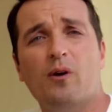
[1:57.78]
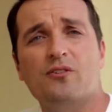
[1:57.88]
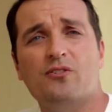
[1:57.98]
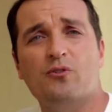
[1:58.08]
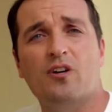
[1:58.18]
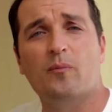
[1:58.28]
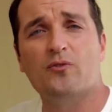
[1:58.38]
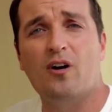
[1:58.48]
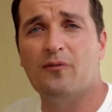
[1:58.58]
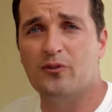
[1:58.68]
residue
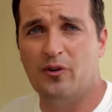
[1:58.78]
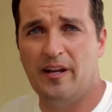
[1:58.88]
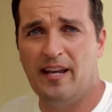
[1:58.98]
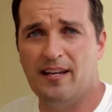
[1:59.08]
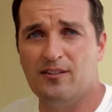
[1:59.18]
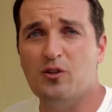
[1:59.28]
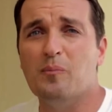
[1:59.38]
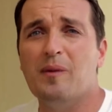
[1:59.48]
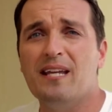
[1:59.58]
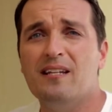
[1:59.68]
comes off on your hand, you
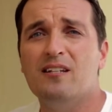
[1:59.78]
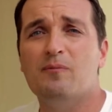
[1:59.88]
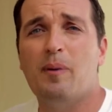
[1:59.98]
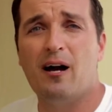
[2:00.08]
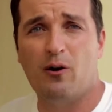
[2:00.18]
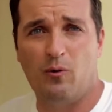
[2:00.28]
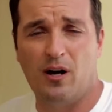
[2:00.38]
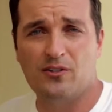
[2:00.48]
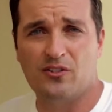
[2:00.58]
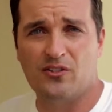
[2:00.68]
may need to power
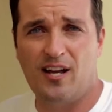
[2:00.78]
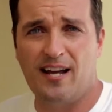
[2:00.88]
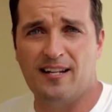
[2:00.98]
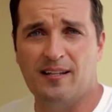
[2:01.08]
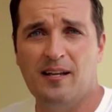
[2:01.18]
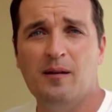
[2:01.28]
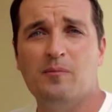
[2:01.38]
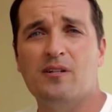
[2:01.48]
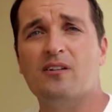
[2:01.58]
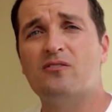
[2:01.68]
wash the siding
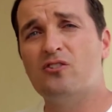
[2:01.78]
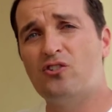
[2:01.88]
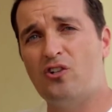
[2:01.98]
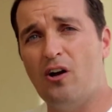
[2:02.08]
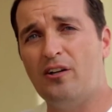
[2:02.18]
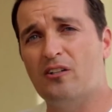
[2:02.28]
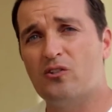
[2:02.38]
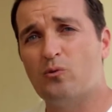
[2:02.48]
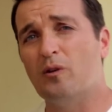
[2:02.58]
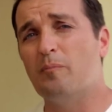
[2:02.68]
because this
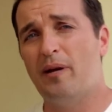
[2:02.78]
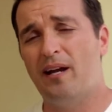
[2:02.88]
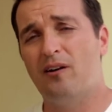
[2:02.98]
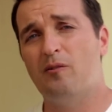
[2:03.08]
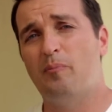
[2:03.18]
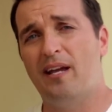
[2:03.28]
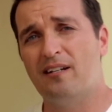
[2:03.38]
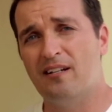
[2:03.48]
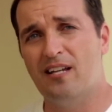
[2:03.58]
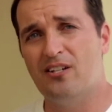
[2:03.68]
chalkiness will impair the
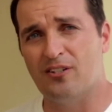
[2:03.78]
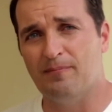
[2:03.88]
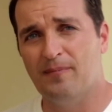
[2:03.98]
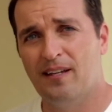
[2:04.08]
paint adhesion.